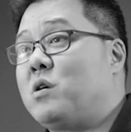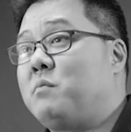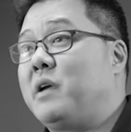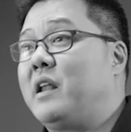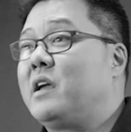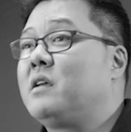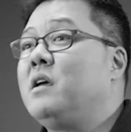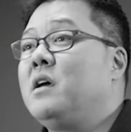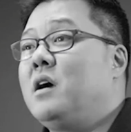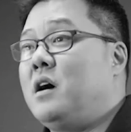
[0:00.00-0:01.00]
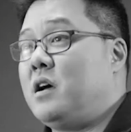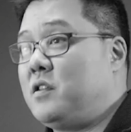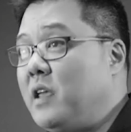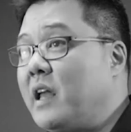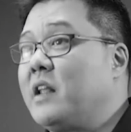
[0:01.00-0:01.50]
are beginning
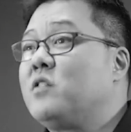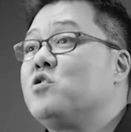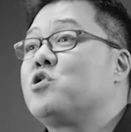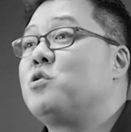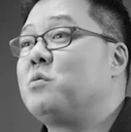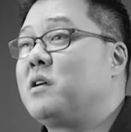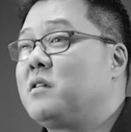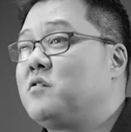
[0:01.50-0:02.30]
to get into shooting